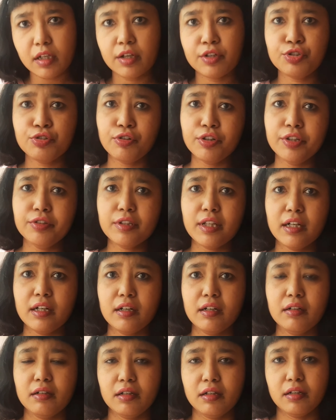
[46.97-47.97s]
show you
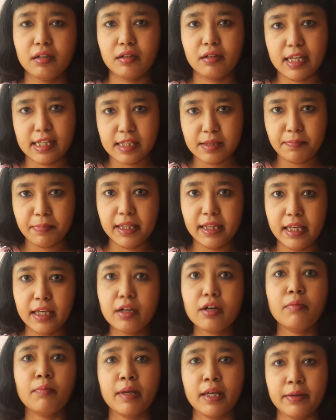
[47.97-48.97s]
the recipe
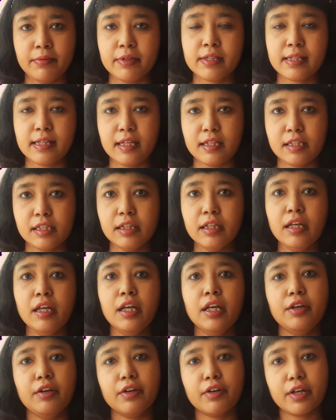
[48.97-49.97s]
link of Hebbar's kitchen.
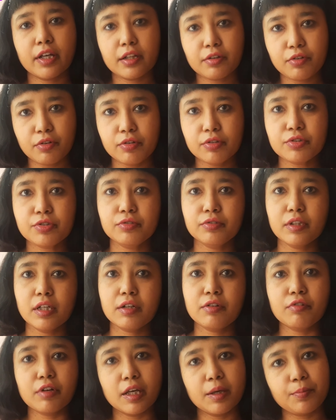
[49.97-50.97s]
So you can go through the
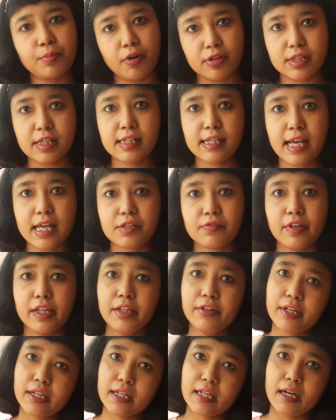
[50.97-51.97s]
cooking process as well.
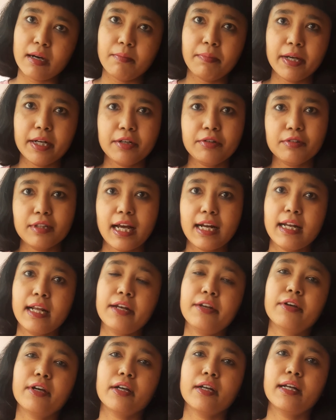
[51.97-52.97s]
You can compare to that,
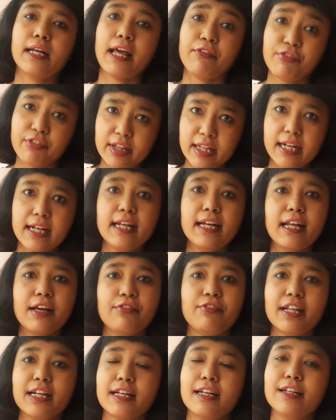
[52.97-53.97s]
and you can
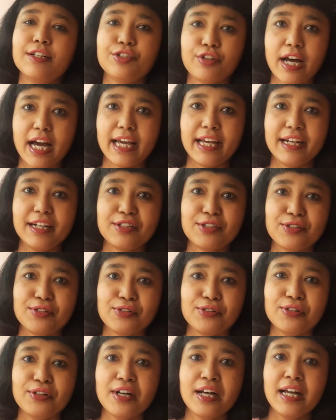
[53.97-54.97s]
definitely try it.
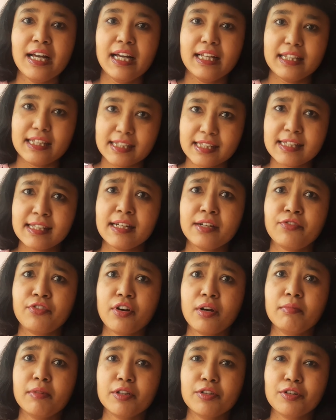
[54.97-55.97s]
So this is it
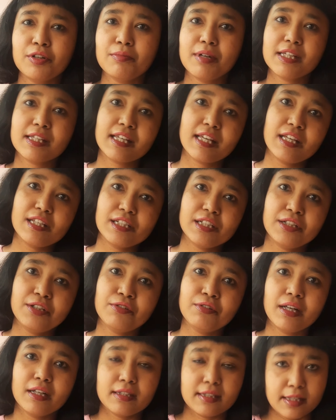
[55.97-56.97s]
from Madhurima's kitchen
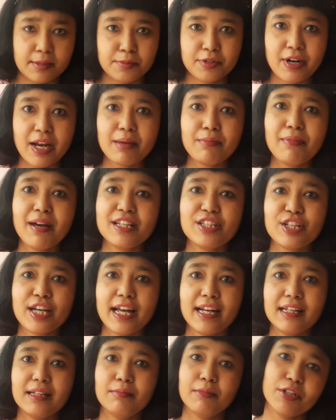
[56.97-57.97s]
today. Subscribe my
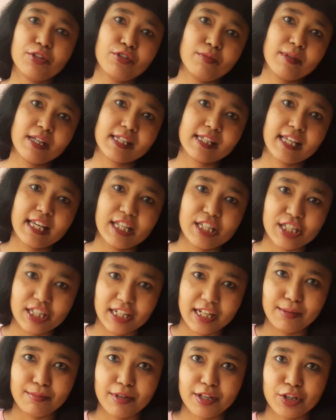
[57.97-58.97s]
channel Madhurima's kitchen
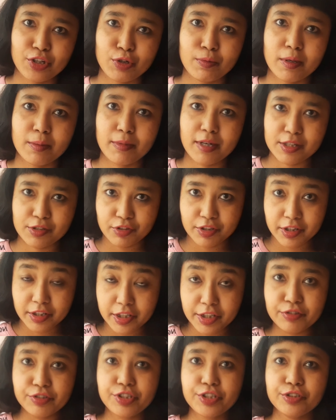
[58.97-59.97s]
and Madhurima Basu in
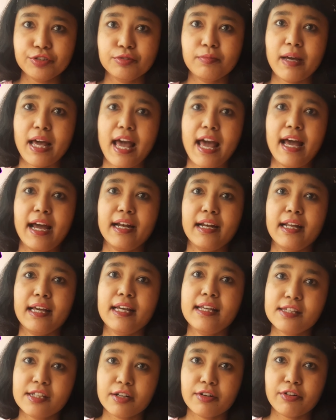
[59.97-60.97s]
YouTube and
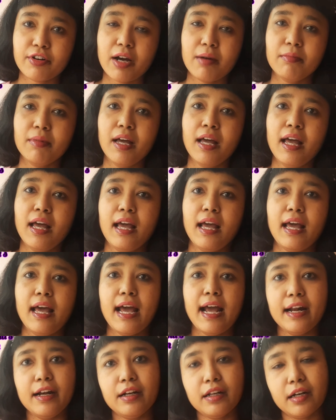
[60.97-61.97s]
Instagram,
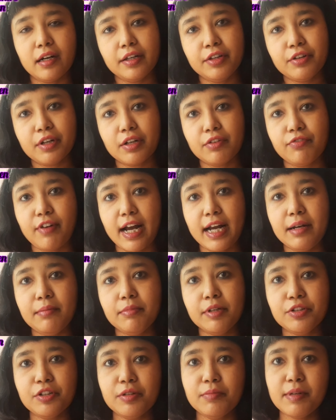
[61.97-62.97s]
and you can find
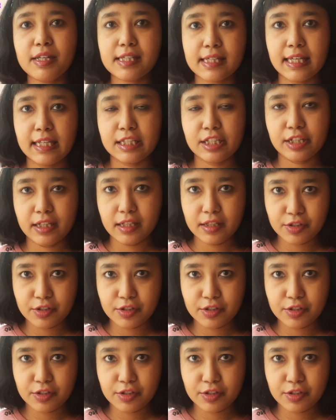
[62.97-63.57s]
Madhurima's kitchen in